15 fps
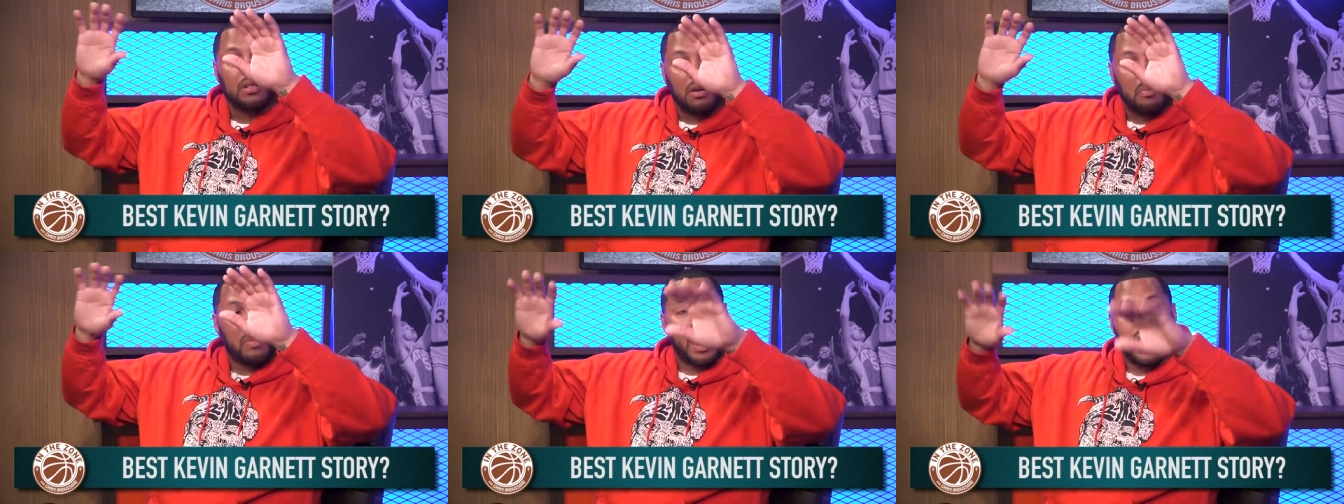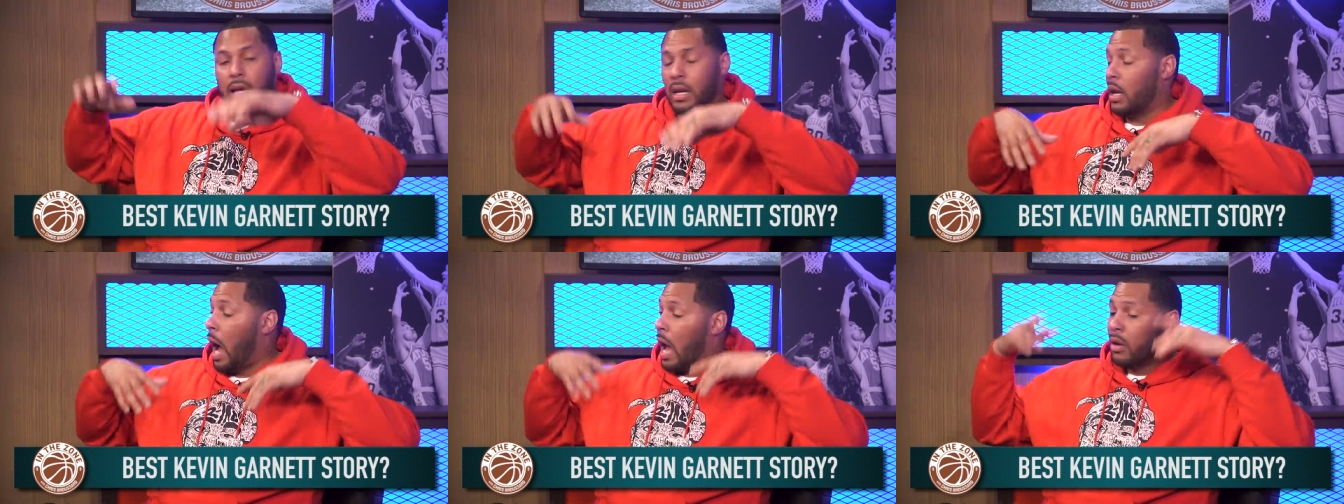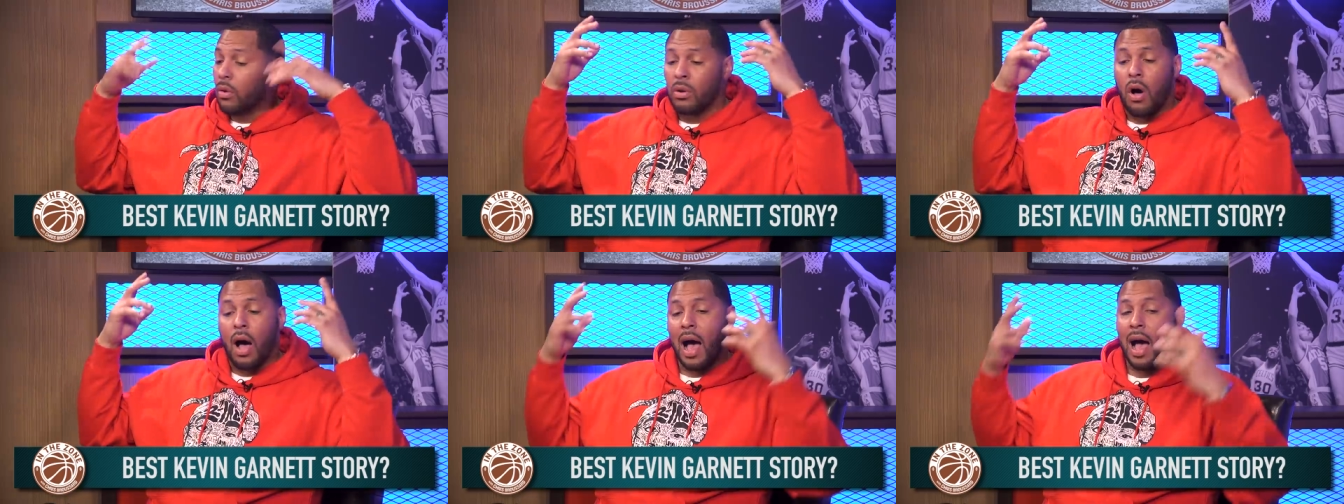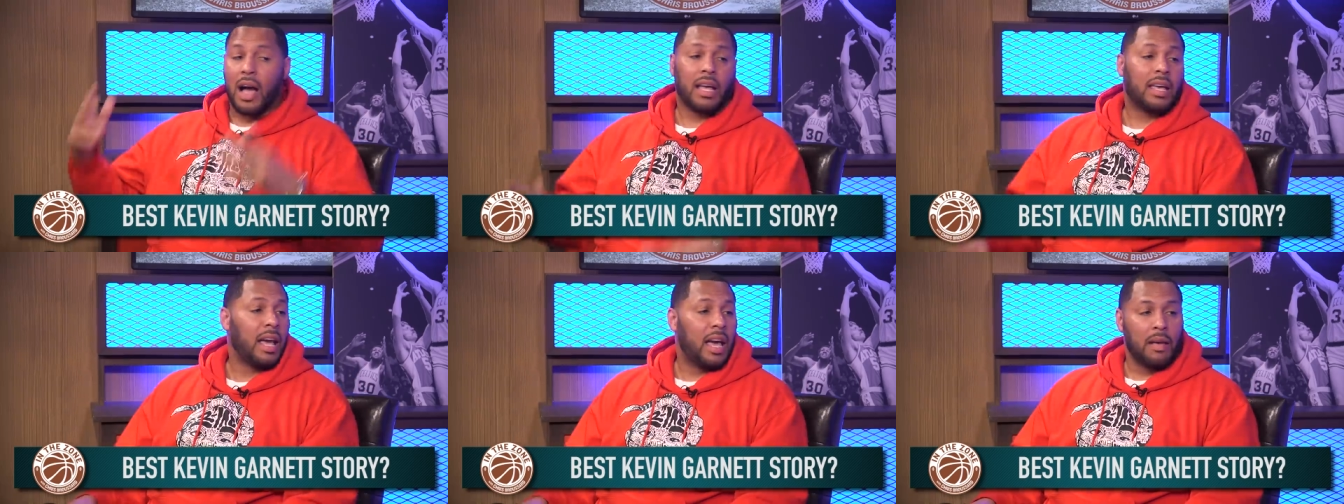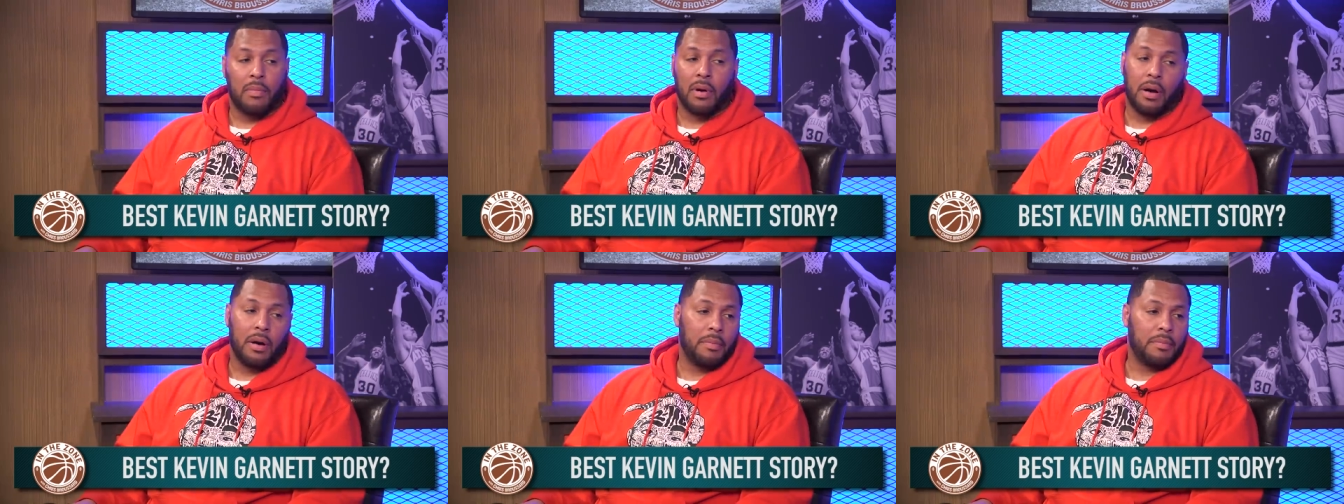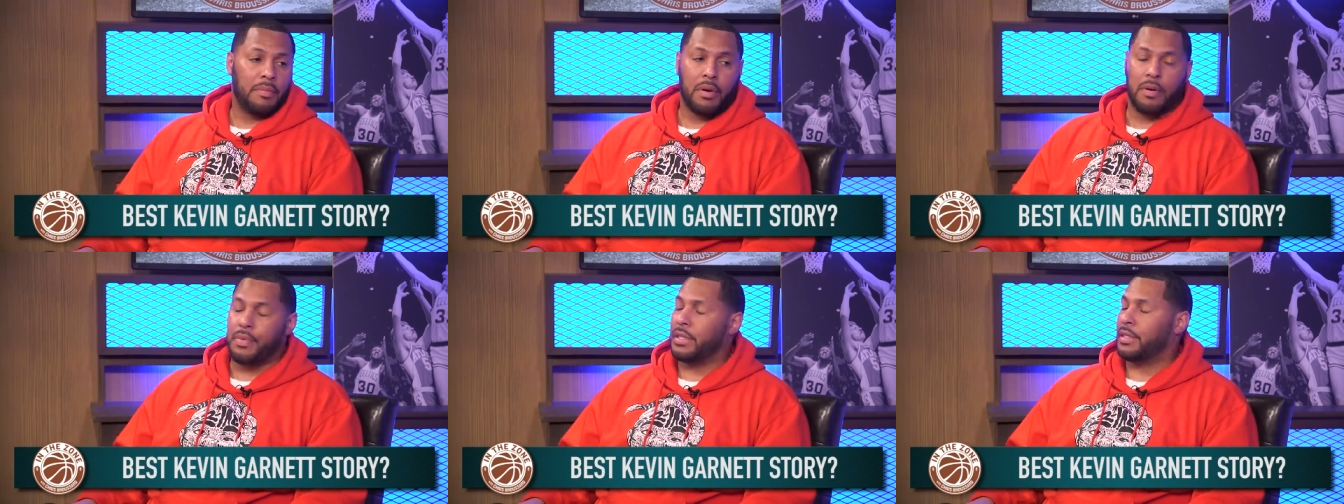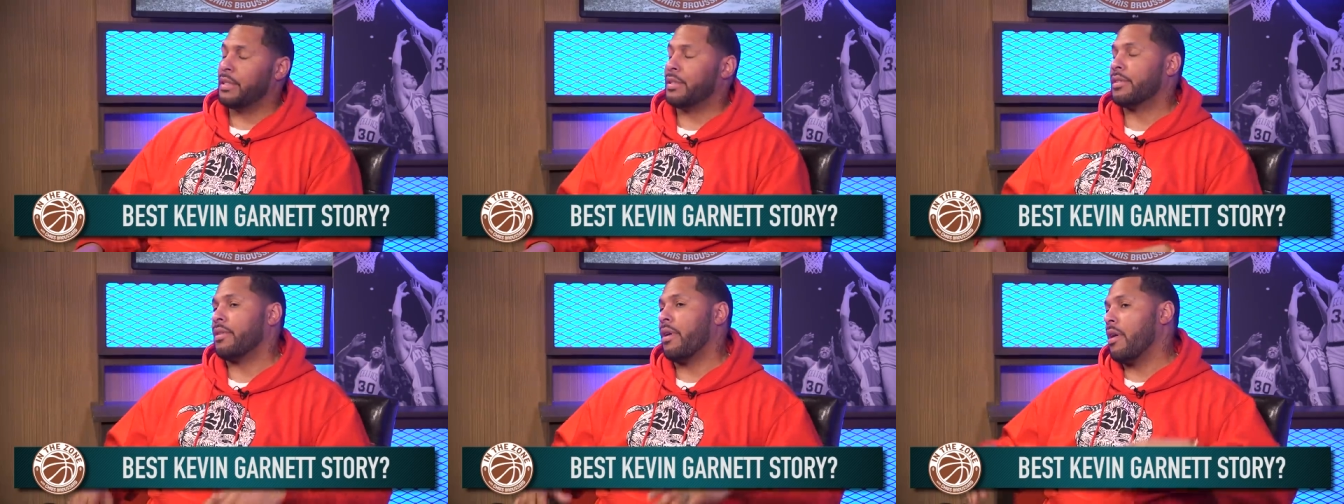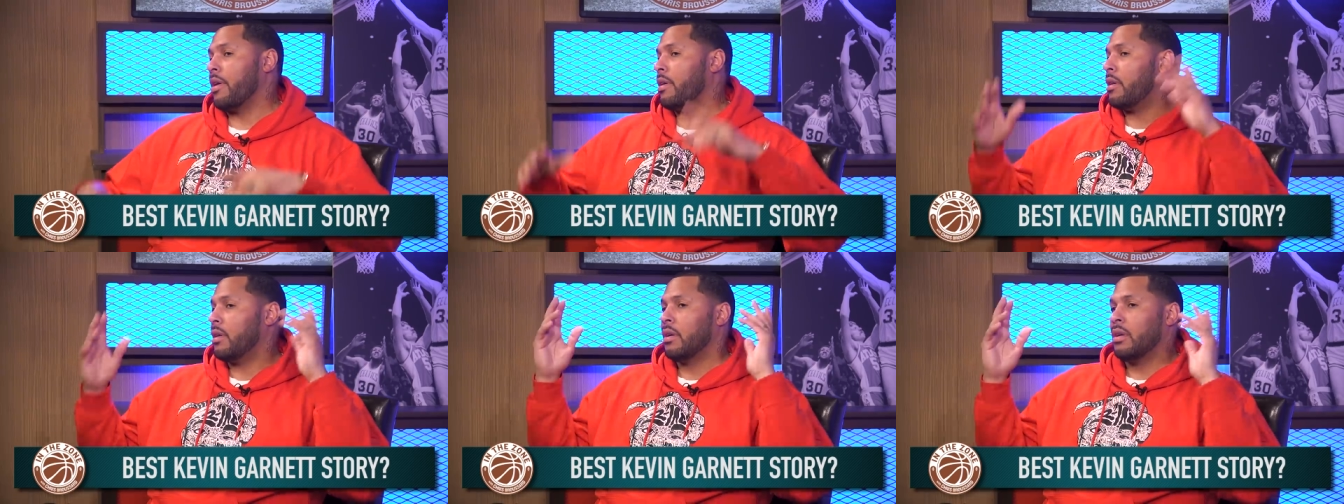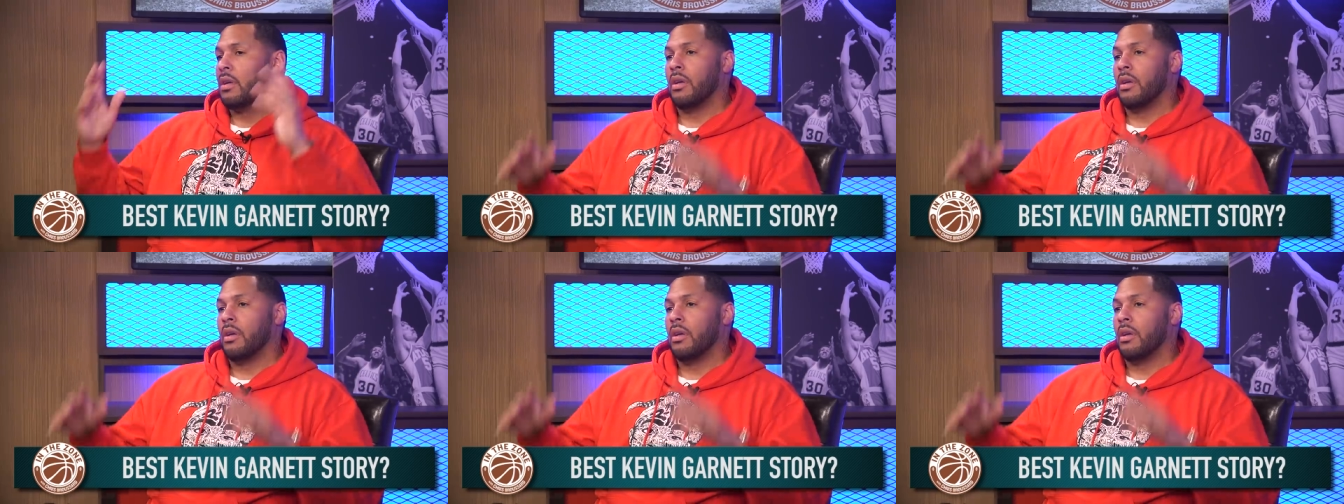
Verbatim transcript: in the back. I don't know how it came up, but we just started.